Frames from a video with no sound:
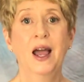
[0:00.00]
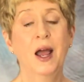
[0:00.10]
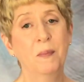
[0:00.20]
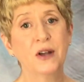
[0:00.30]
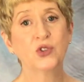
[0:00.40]

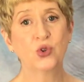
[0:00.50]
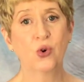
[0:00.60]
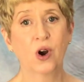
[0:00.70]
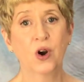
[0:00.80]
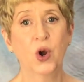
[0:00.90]
and my
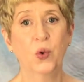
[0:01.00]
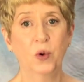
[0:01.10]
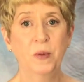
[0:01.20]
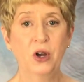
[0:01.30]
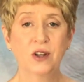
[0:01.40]
store
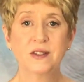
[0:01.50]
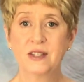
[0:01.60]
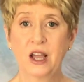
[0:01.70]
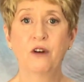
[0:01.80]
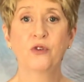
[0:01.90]
will be on
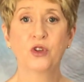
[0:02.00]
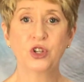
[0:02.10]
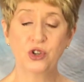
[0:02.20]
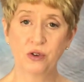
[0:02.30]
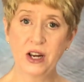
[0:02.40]
sale for the
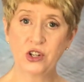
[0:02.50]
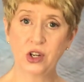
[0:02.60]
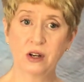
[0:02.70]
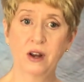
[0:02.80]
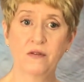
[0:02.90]

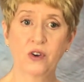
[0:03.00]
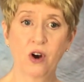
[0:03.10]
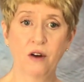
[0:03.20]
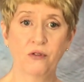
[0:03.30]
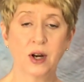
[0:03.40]
duration of the
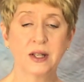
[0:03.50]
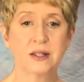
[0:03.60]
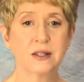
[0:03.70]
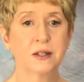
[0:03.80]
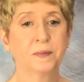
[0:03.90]

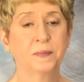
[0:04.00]
conference.